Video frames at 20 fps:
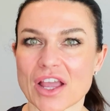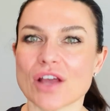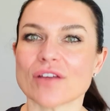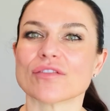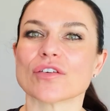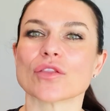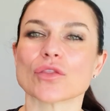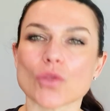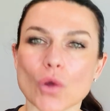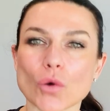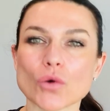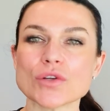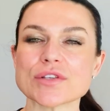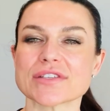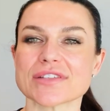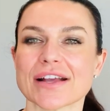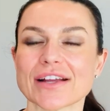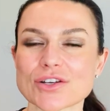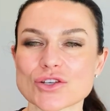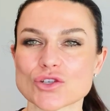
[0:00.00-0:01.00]
For
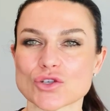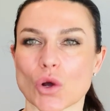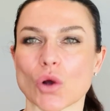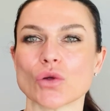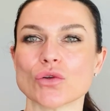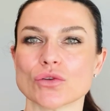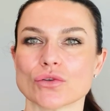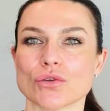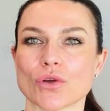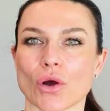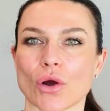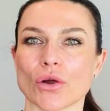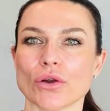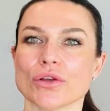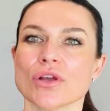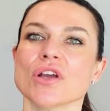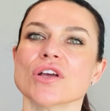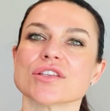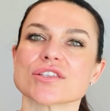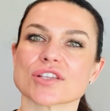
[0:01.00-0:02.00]
those that don't
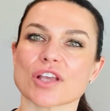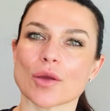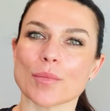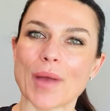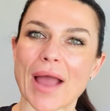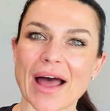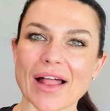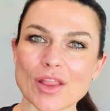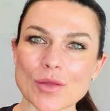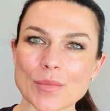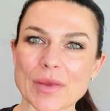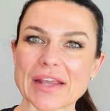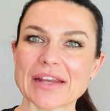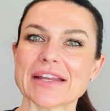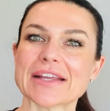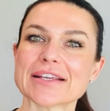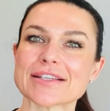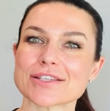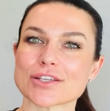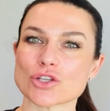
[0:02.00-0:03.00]
know,
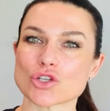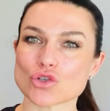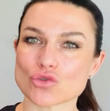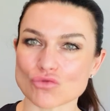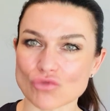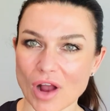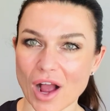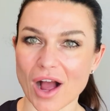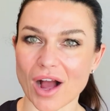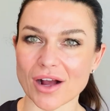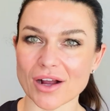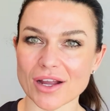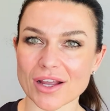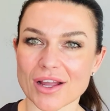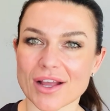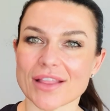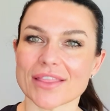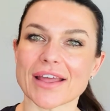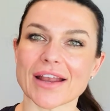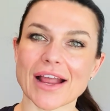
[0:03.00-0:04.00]
scopolamine is a drug
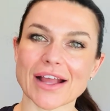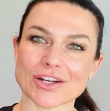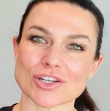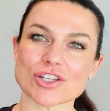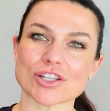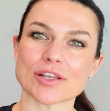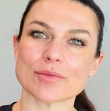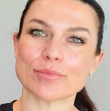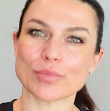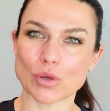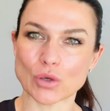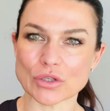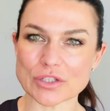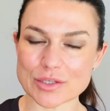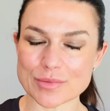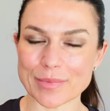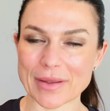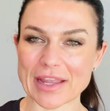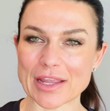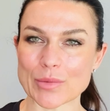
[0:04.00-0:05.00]
that actually
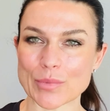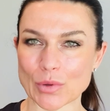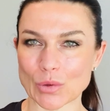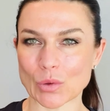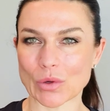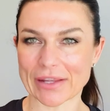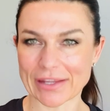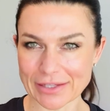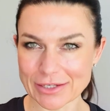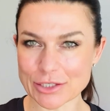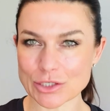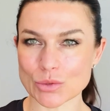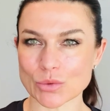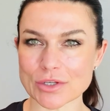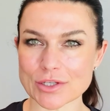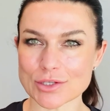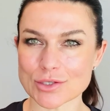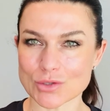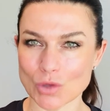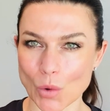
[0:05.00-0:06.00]
puts people into
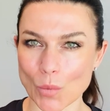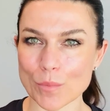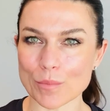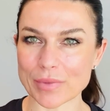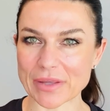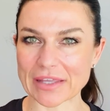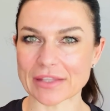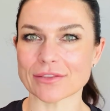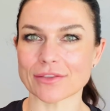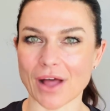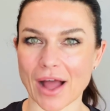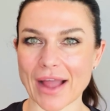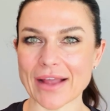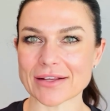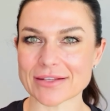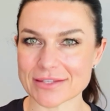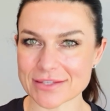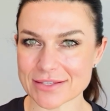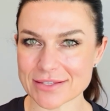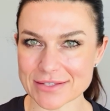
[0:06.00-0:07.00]
a
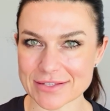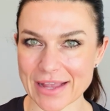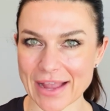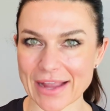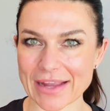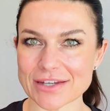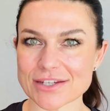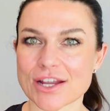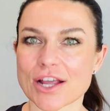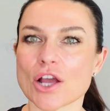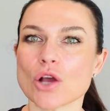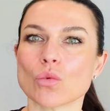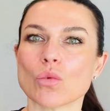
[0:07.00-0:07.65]
zombie-like state